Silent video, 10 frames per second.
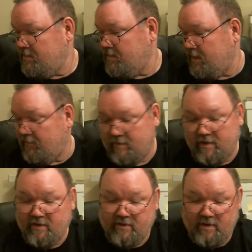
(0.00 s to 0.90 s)
If
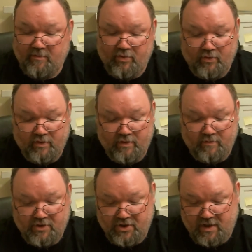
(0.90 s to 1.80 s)
DC pulled some
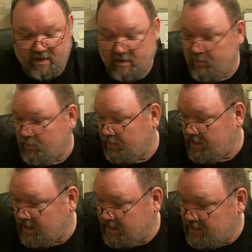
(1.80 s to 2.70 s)
shit and put the
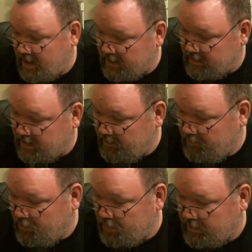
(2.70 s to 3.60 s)
exact same
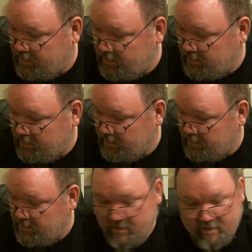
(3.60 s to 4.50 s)
books
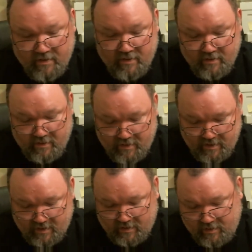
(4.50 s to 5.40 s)

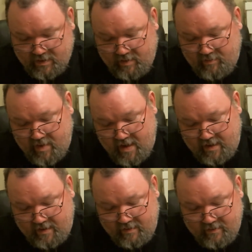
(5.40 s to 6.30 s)
in the same
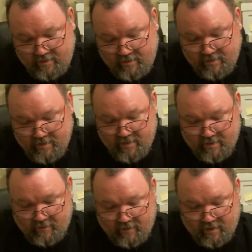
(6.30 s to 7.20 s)
bag.
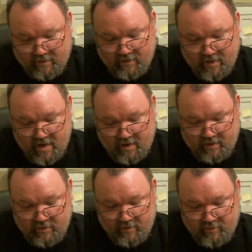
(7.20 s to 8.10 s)
That's not
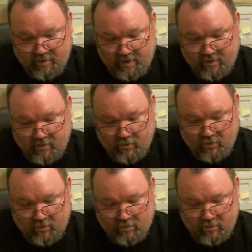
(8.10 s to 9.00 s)
going to be cool.